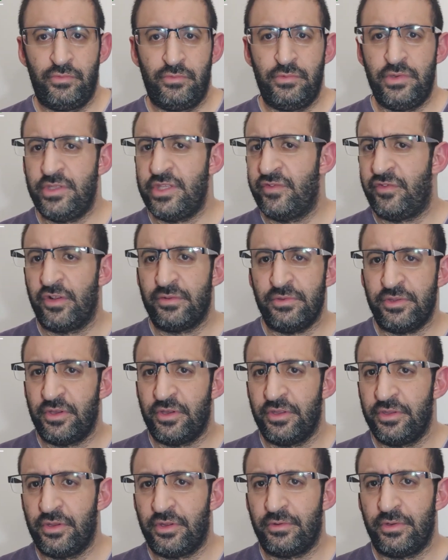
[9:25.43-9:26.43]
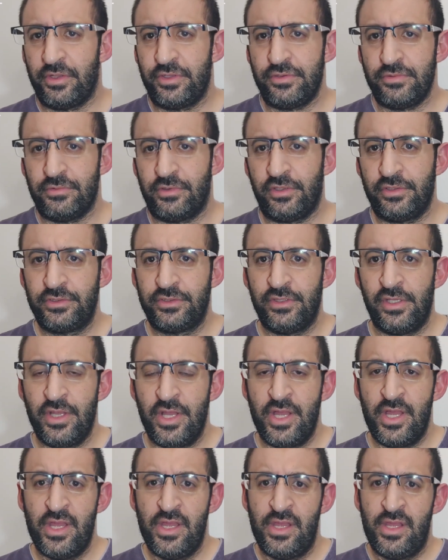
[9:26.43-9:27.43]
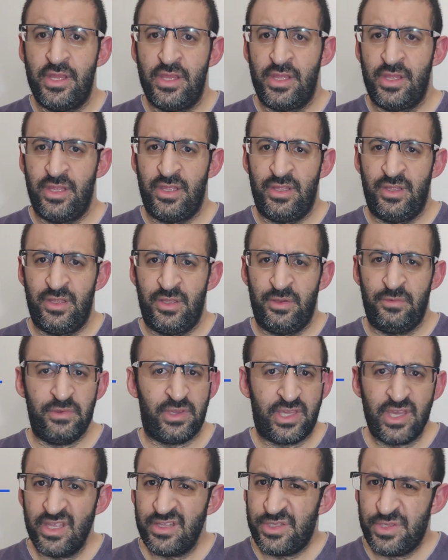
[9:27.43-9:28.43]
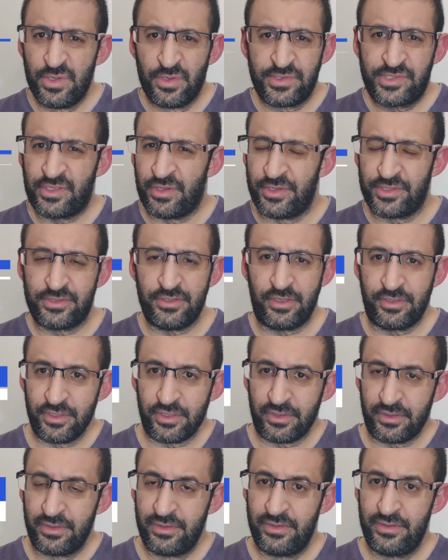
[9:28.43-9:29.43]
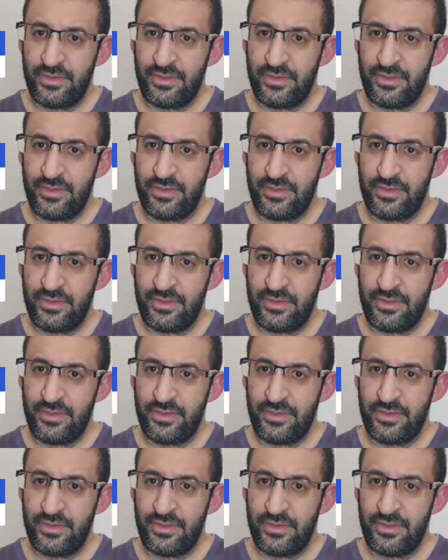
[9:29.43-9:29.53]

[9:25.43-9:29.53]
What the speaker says: with default method or what you want, we can't use constructor.